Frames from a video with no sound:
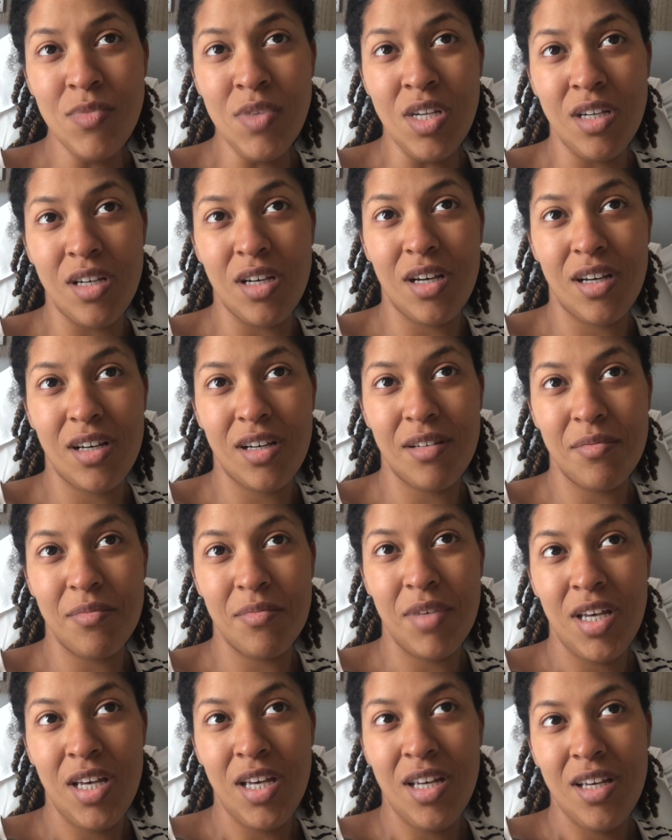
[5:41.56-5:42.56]
Um,
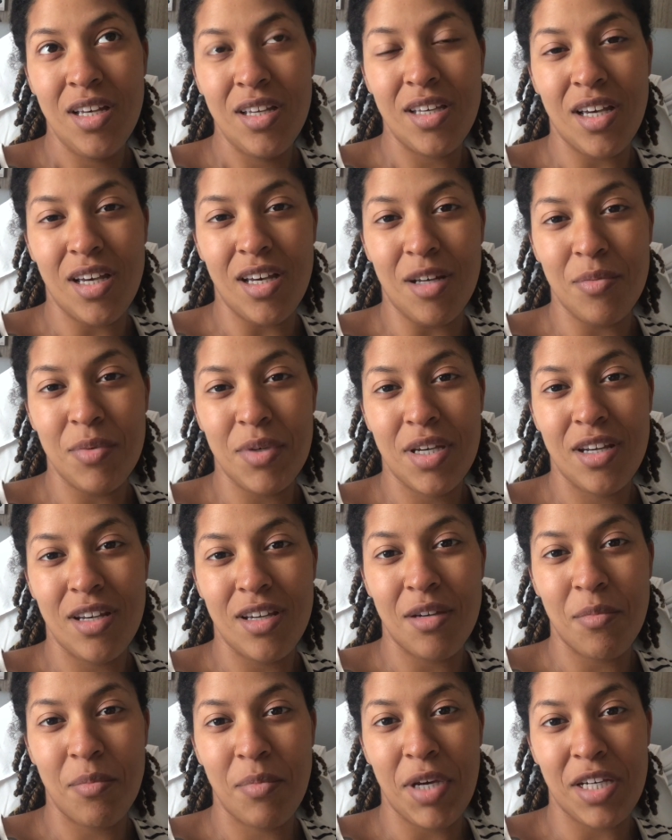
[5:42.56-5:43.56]
I'll be
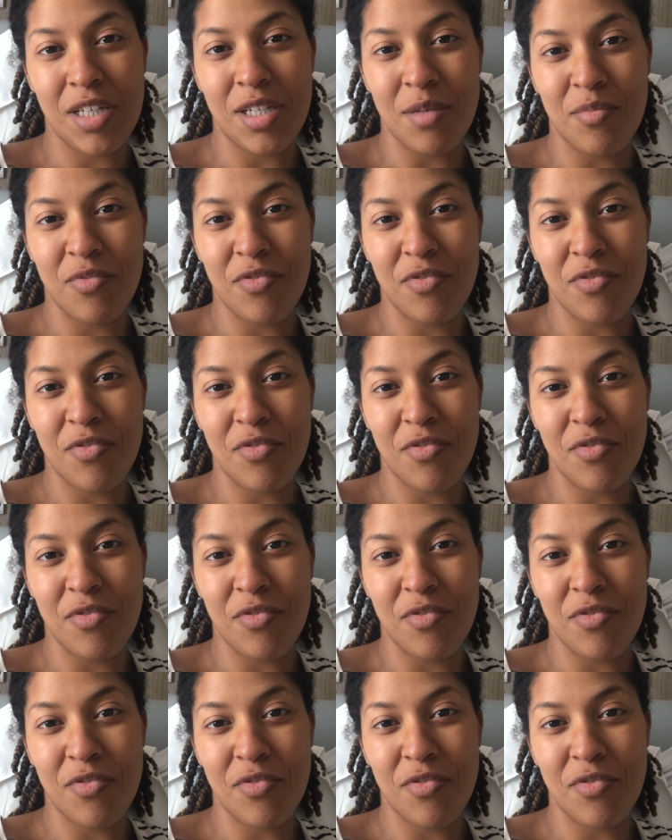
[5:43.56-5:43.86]
getting picked up